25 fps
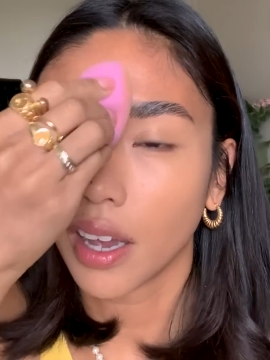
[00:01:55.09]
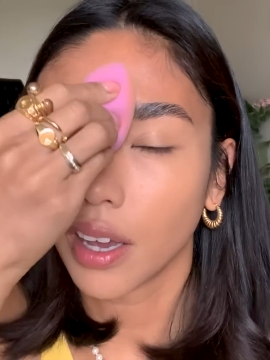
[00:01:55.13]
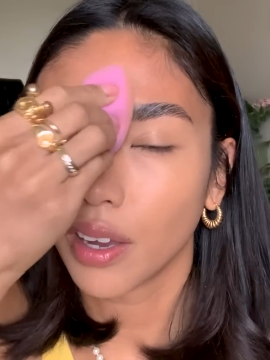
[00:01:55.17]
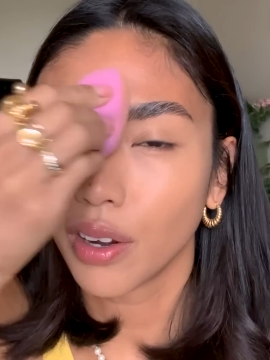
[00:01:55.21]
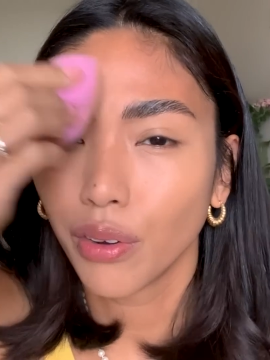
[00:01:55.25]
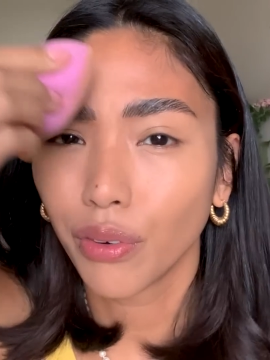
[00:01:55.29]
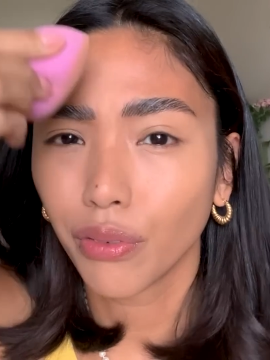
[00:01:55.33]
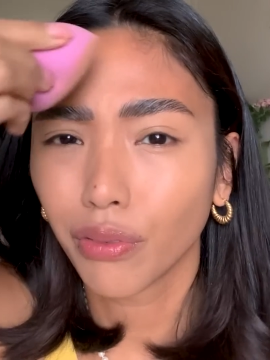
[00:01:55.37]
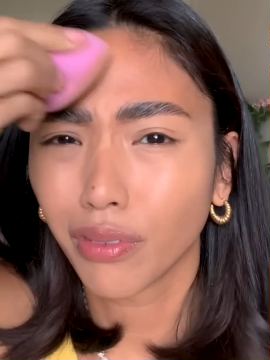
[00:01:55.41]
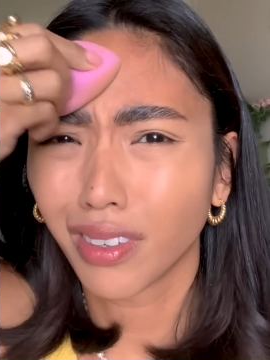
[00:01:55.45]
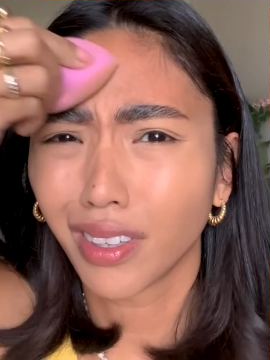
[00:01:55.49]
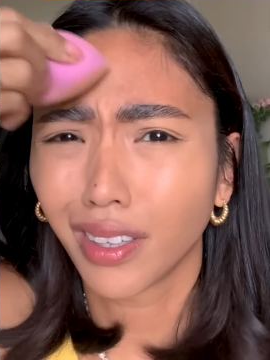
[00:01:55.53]
I
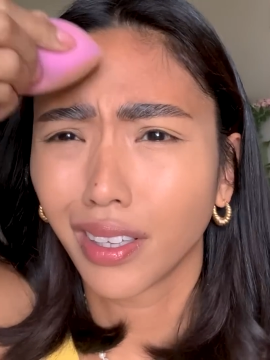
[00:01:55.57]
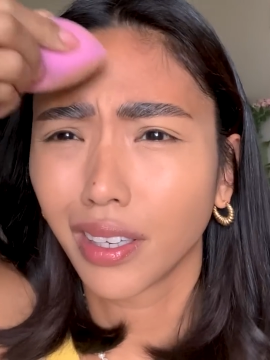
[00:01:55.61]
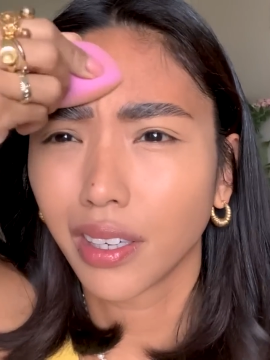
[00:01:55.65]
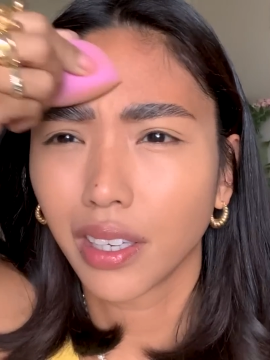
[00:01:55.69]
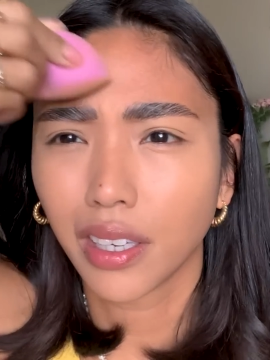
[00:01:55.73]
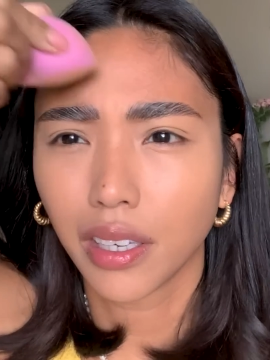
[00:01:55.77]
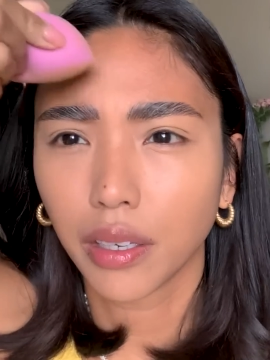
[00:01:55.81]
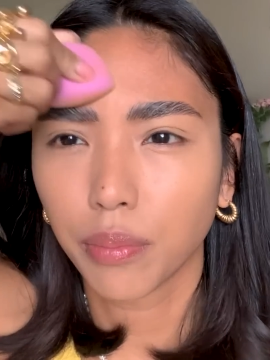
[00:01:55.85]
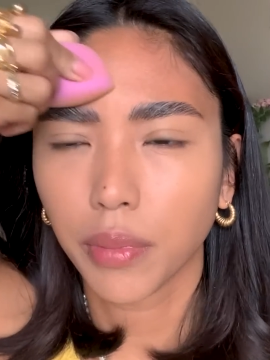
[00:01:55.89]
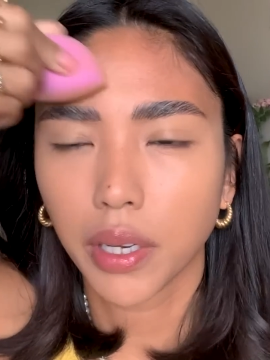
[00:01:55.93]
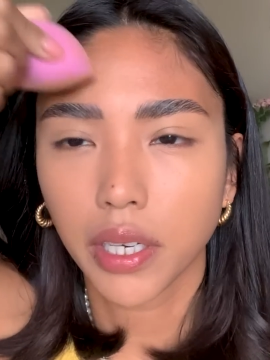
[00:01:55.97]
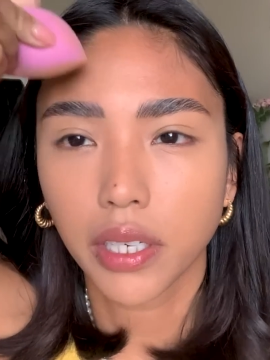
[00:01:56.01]
don't really
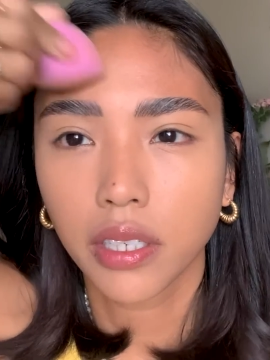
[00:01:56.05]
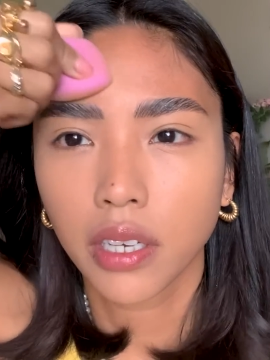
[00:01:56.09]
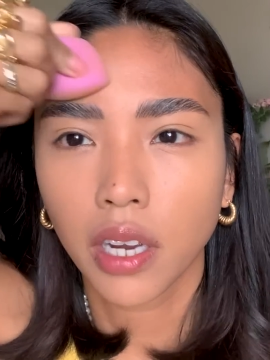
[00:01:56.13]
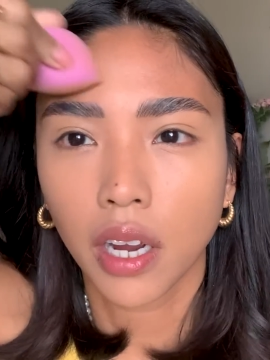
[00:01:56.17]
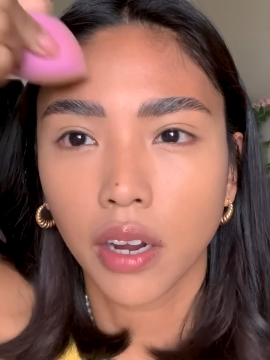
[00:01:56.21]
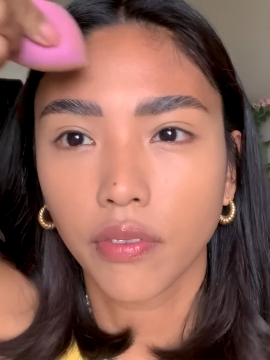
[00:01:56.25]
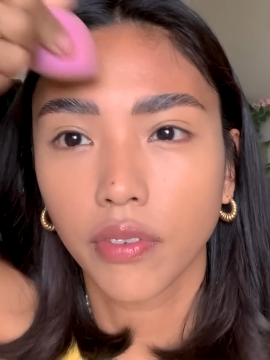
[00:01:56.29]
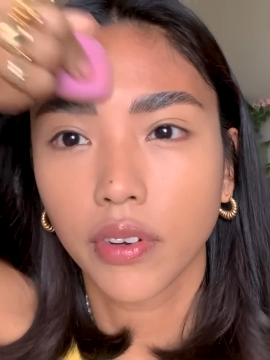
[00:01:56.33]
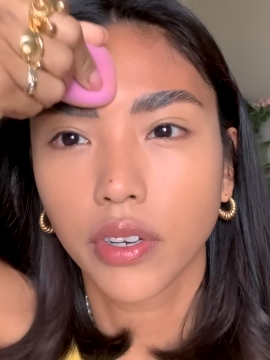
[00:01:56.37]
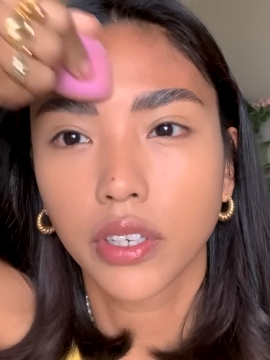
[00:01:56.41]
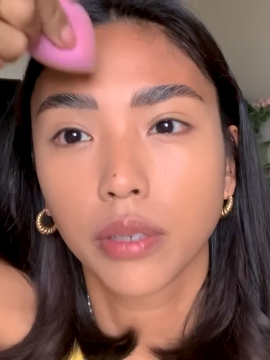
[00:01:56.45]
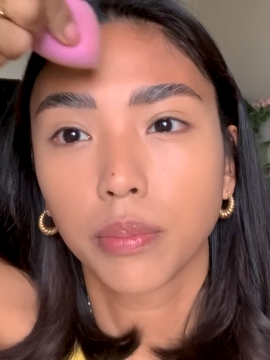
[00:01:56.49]
need much
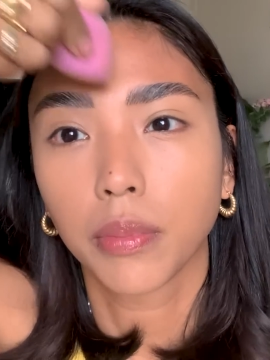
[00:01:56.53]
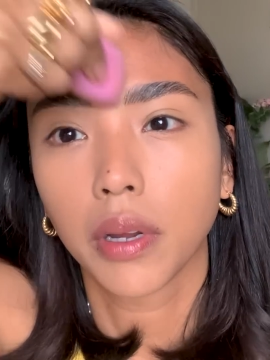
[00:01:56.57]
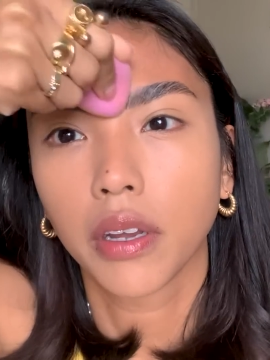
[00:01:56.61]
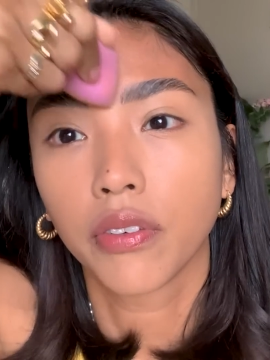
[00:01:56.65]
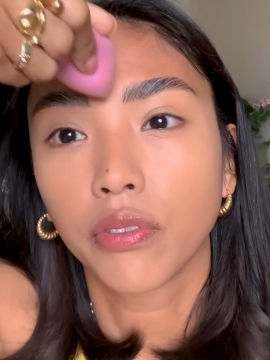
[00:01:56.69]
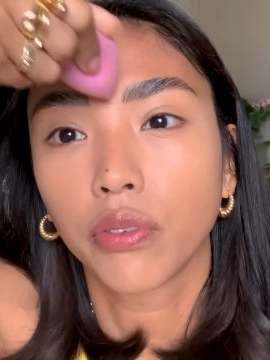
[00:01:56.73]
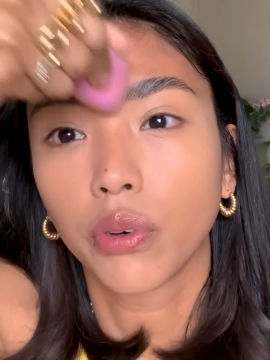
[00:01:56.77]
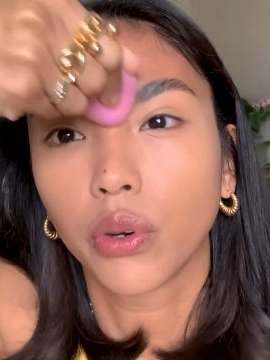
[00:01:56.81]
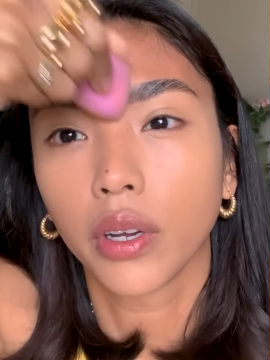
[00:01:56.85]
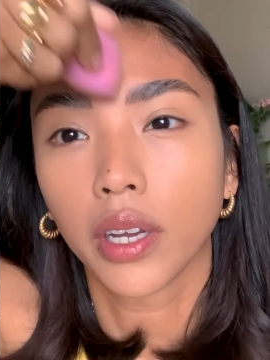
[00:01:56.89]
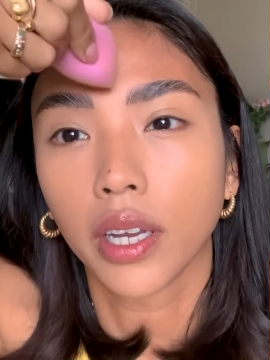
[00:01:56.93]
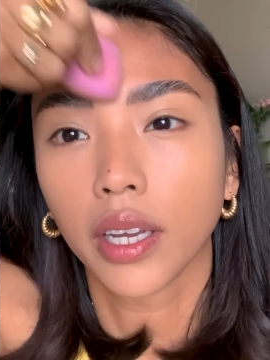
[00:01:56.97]
coverage on my
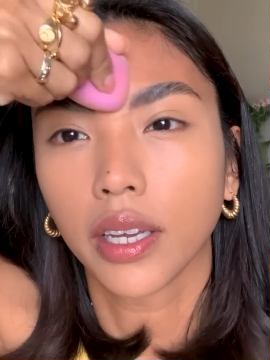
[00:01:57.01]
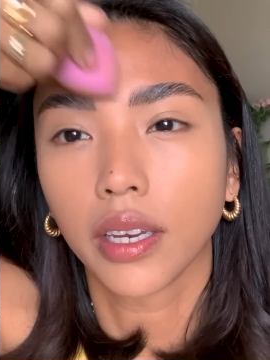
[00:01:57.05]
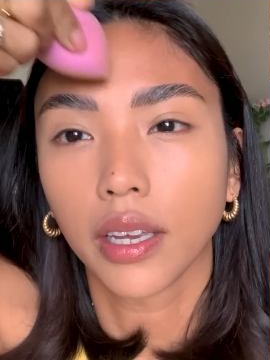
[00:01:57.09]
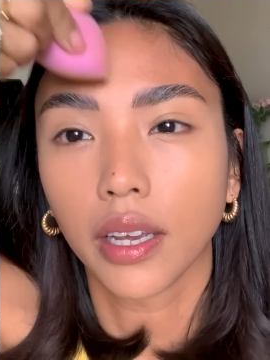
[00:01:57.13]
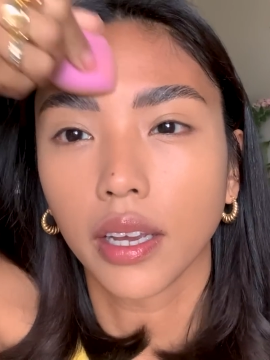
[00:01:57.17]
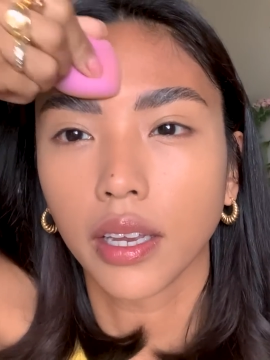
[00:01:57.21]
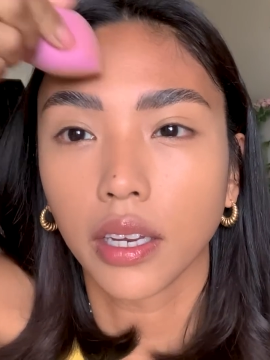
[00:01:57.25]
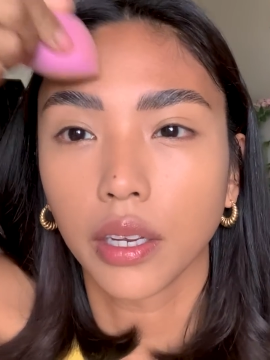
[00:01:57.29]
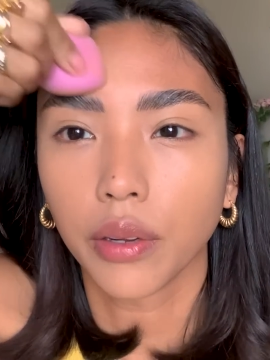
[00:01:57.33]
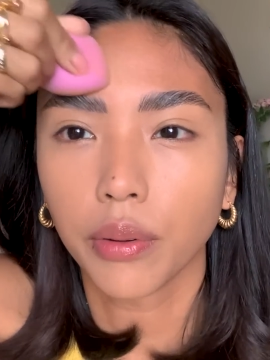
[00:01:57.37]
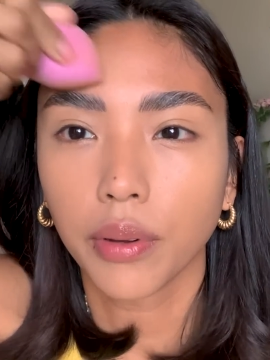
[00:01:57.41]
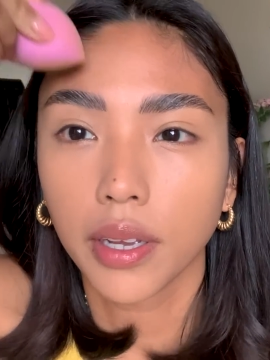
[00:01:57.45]
forehead
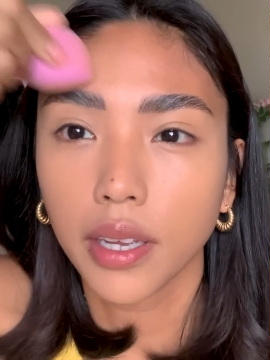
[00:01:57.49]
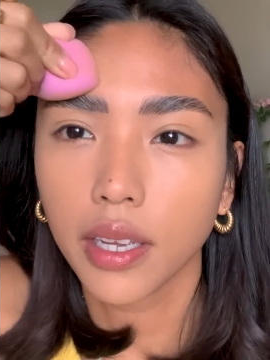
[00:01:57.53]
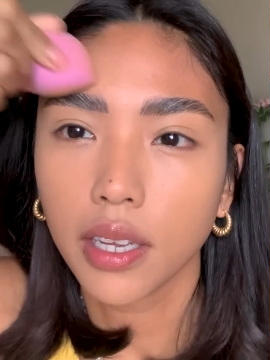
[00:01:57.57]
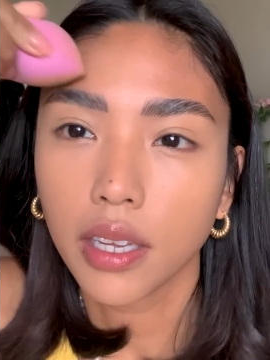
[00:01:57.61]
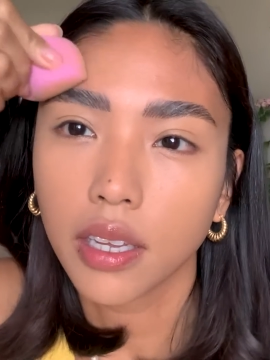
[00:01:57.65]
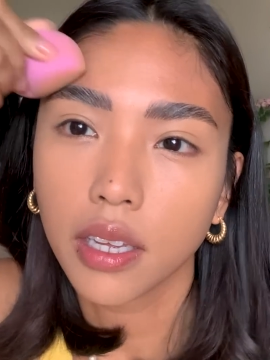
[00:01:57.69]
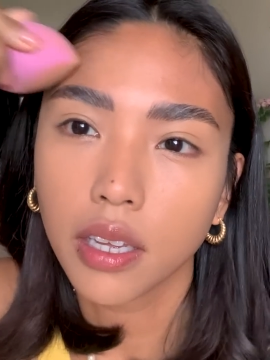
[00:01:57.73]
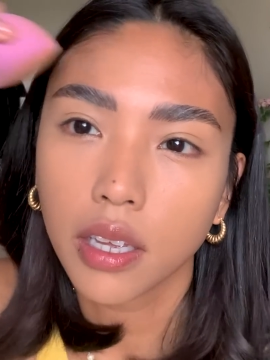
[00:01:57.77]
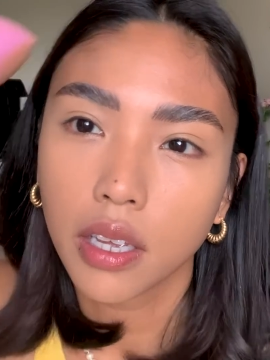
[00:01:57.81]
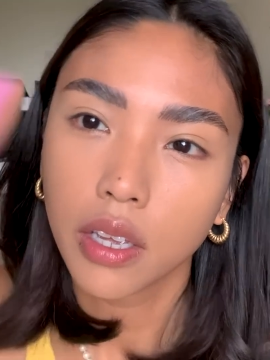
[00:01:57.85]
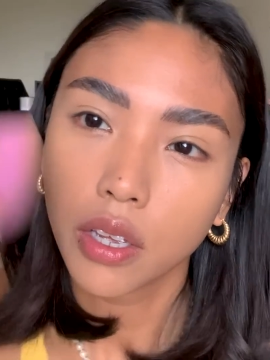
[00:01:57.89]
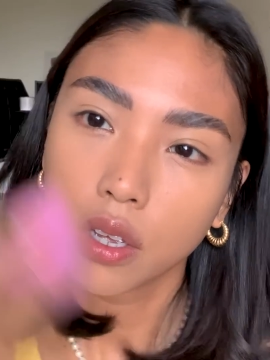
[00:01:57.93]

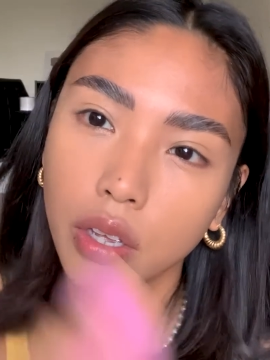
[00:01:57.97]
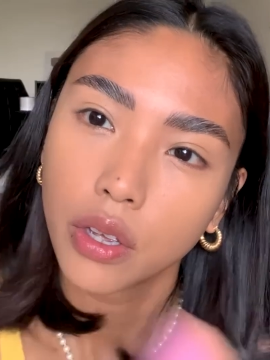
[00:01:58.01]
anyway,